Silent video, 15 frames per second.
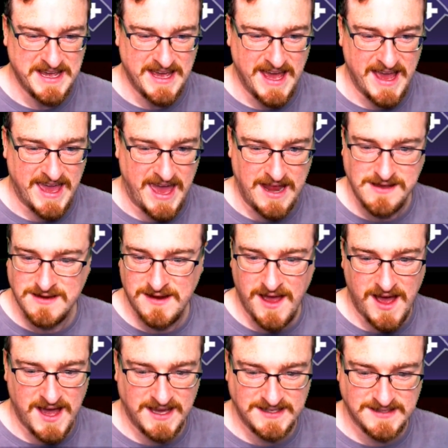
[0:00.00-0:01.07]
Again,
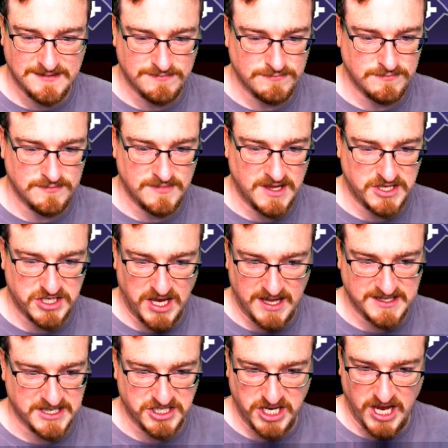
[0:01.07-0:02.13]
guys,
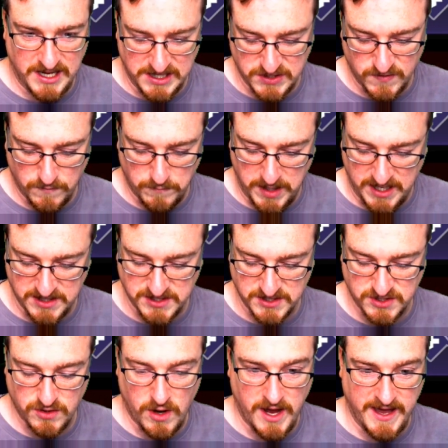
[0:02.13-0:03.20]
it's a challenge for me to
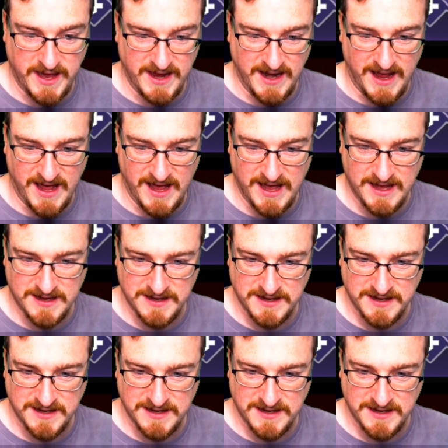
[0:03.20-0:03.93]
try and